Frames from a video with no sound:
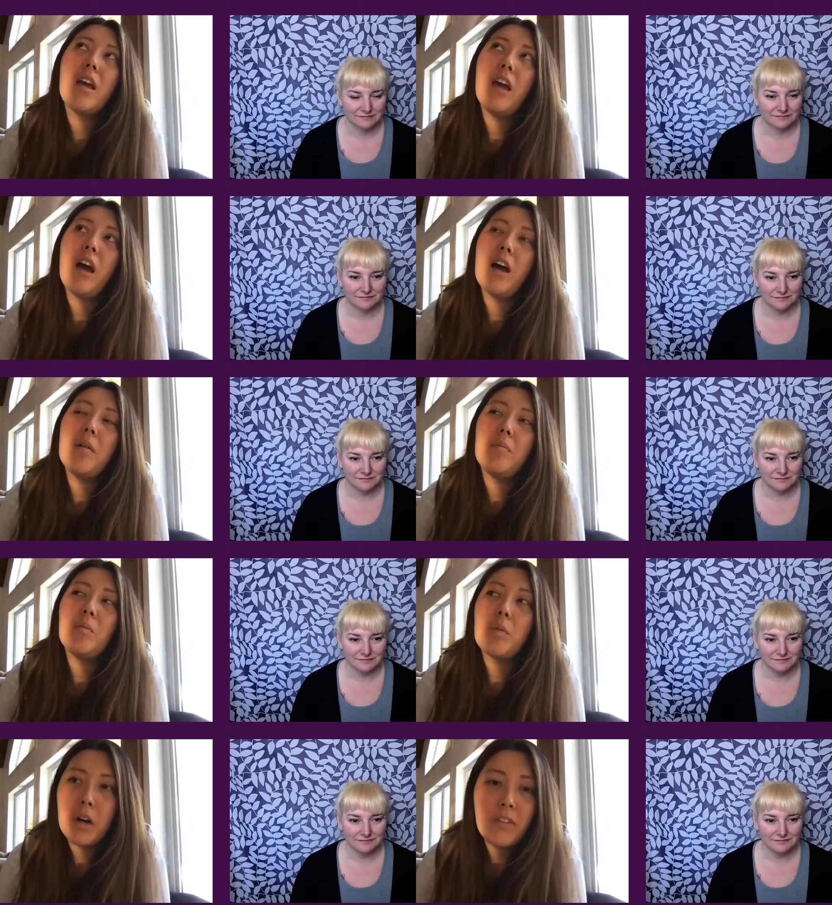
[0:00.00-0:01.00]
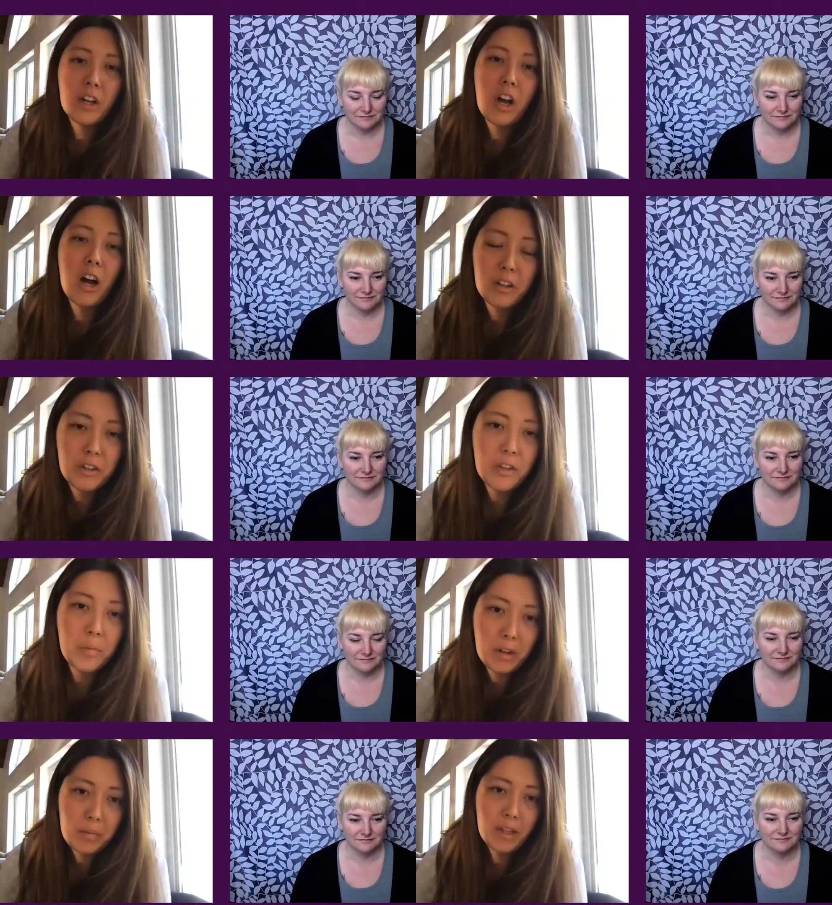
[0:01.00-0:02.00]
Speaker 1: um, we're part of like a hockey
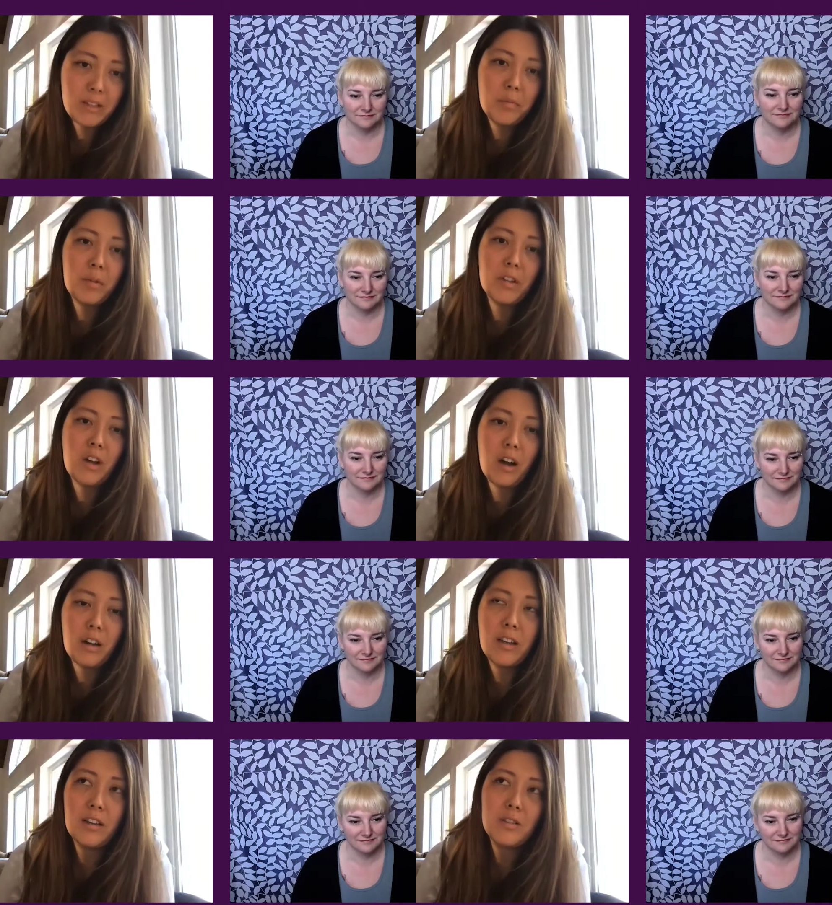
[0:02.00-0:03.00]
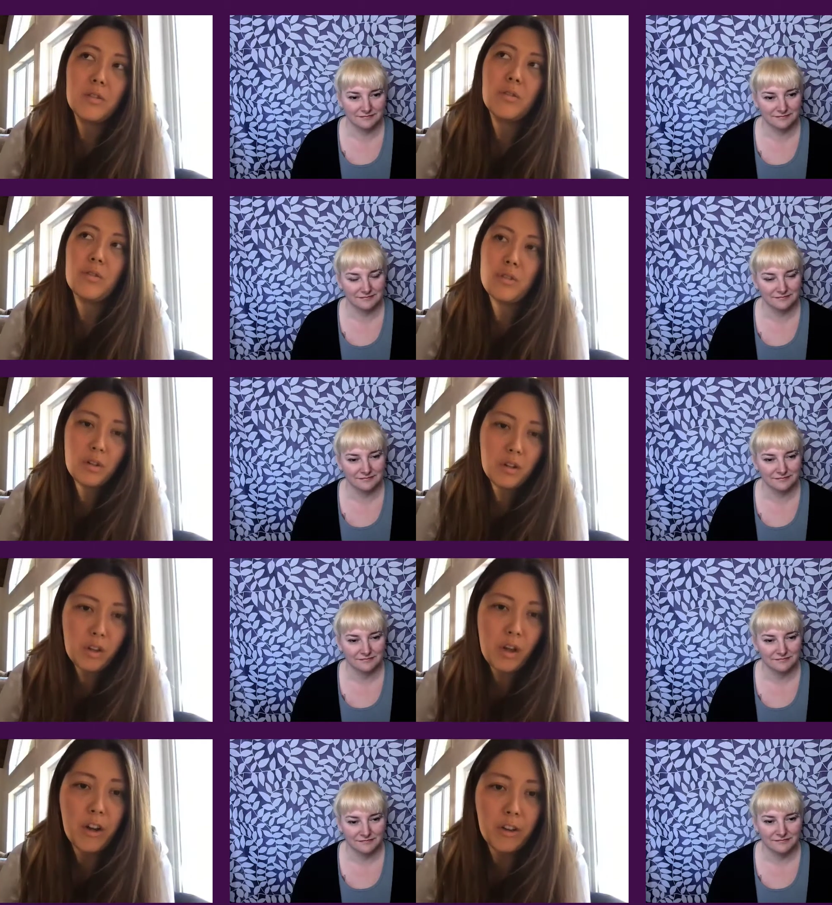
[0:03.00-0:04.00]
community. My son plays hockey, and so there's
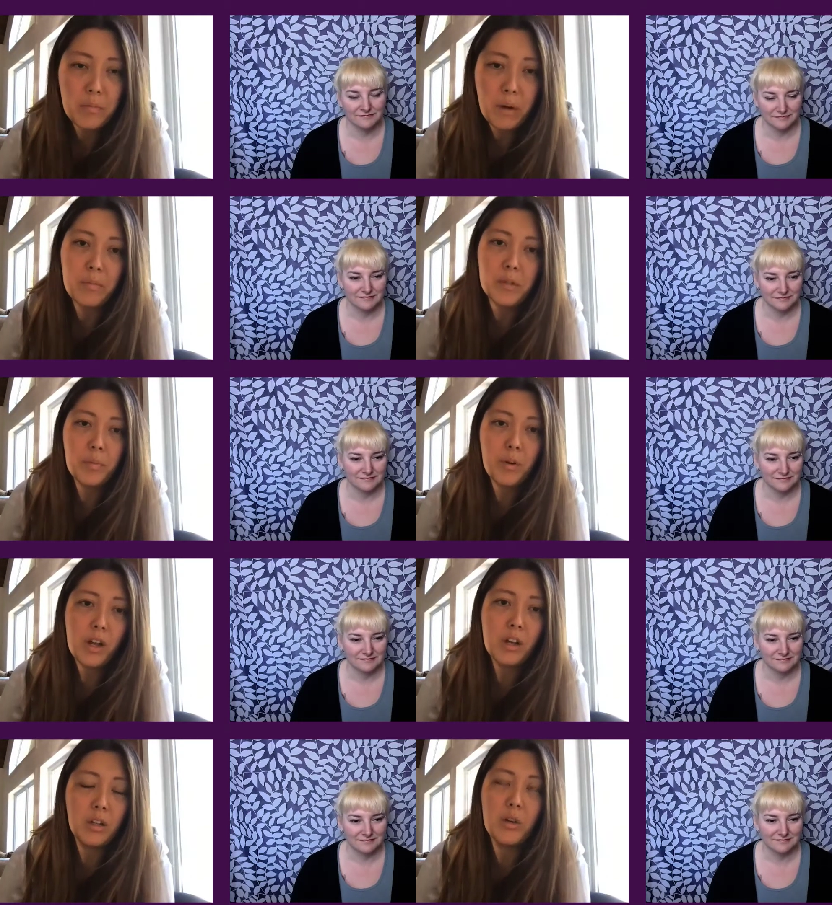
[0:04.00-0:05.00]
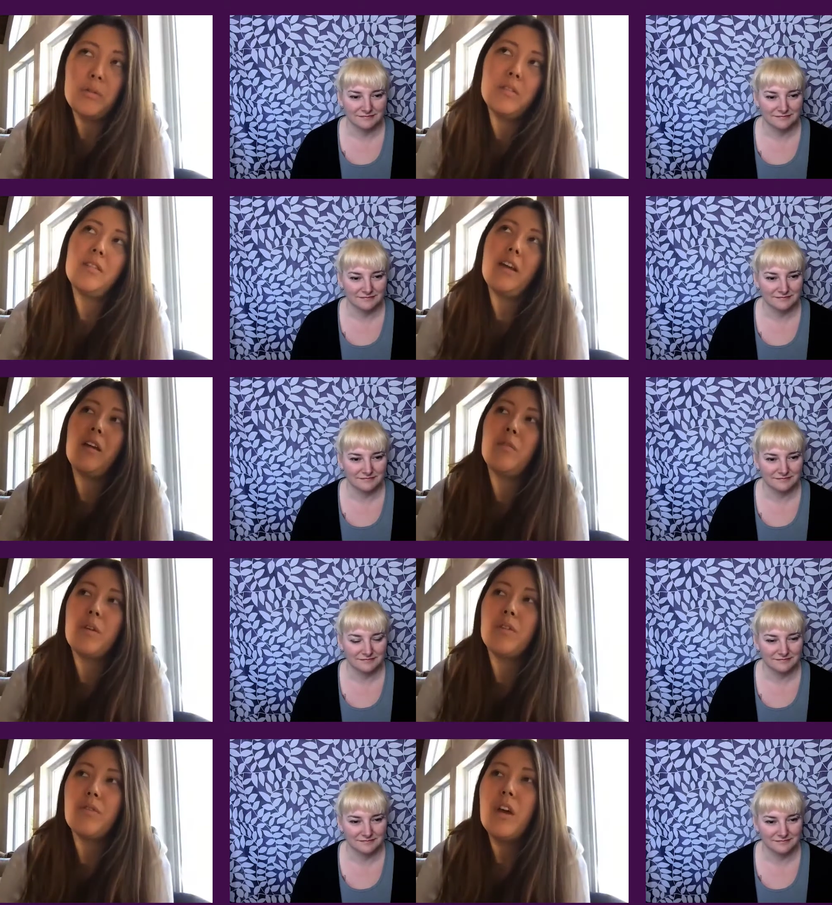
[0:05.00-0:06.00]
the hockey moms are pretty close, and
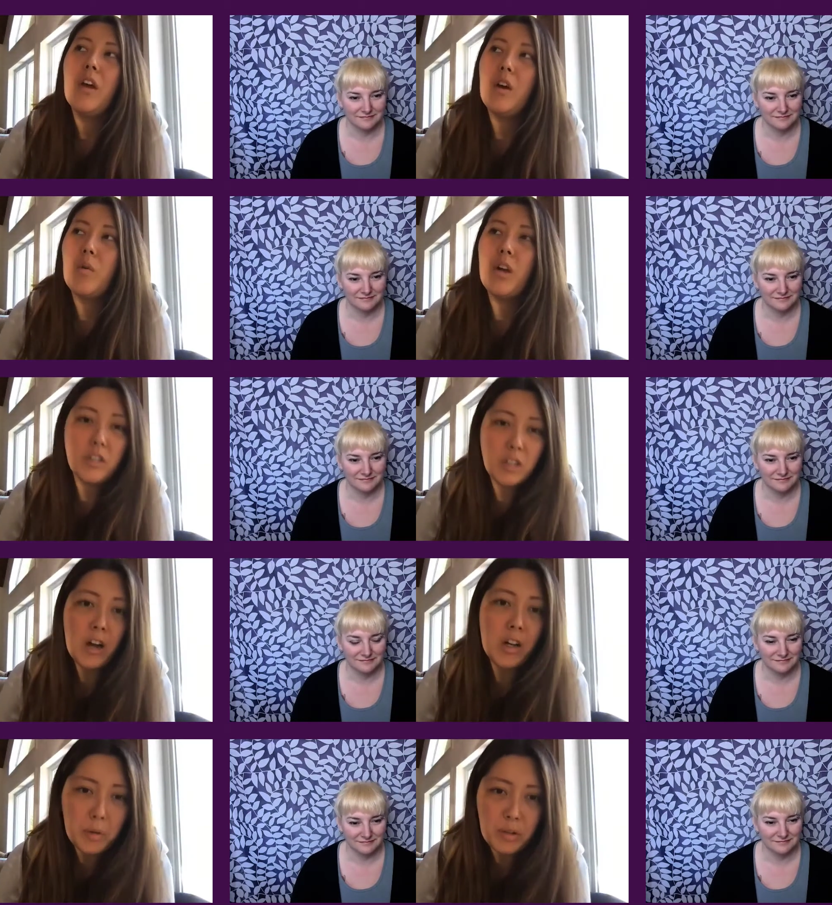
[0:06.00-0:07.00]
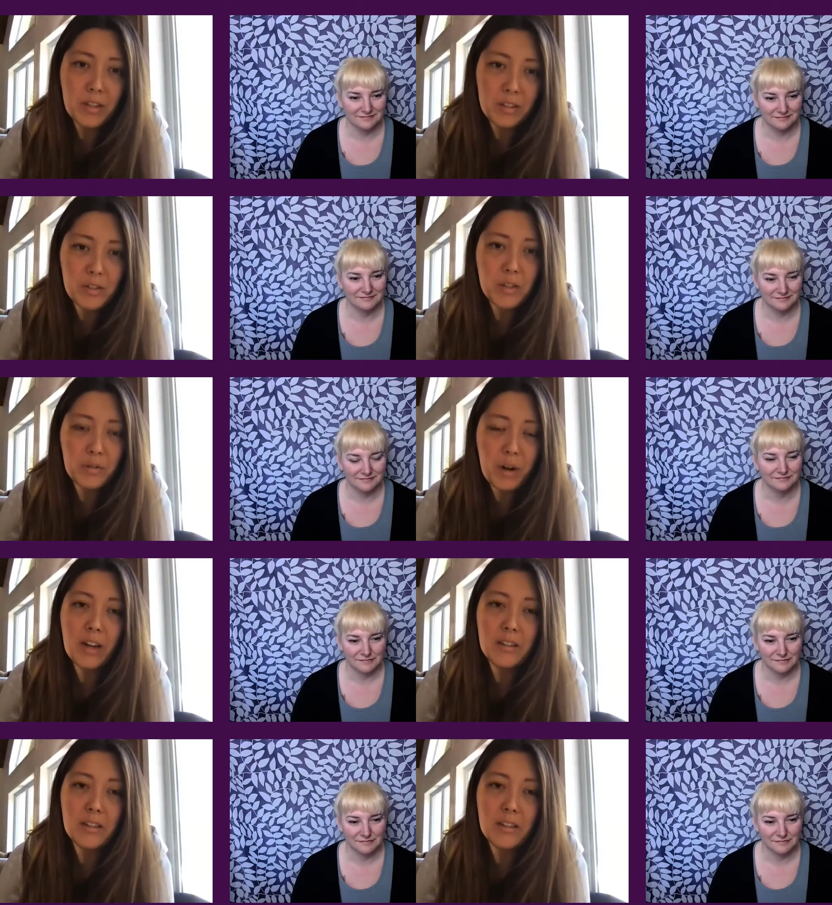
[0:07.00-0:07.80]
we've we all talk about this too, right?